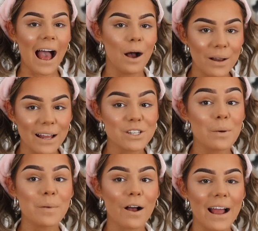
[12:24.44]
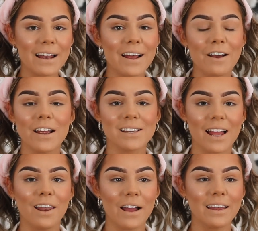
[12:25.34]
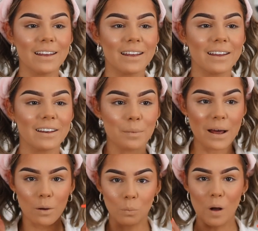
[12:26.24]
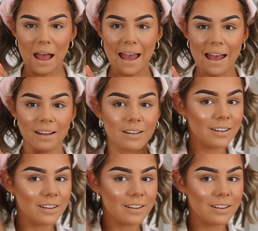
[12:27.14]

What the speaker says: How I like to wear my highlighter is I like, no matter where